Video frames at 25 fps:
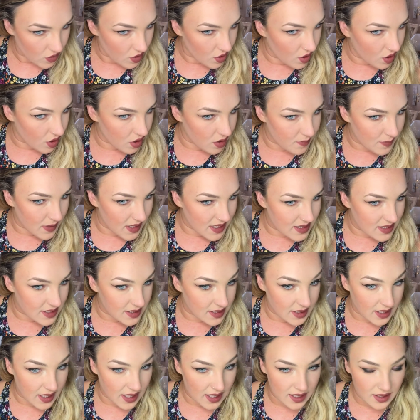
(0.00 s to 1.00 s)
on my
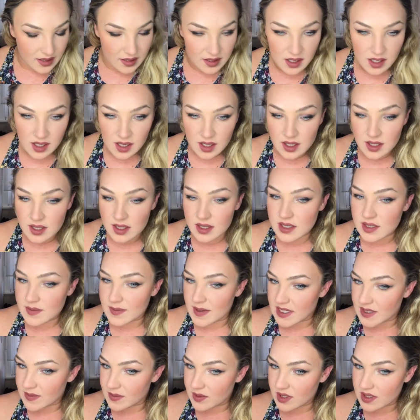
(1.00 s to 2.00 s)
skin,
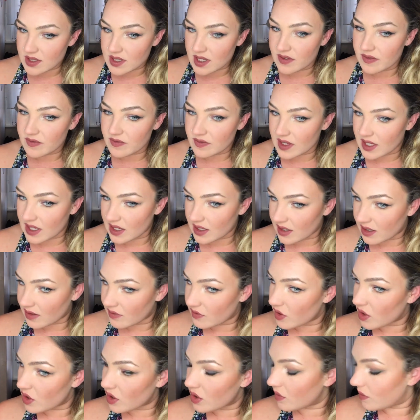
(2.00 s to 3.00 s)
especially because I think I've
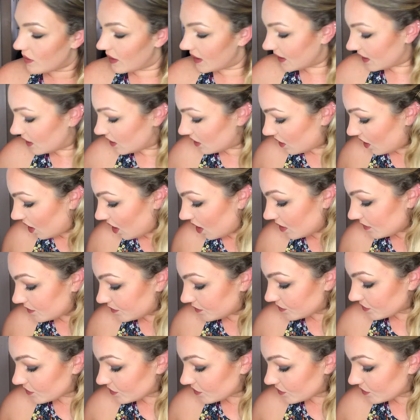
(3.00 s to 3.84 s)
got quite a lot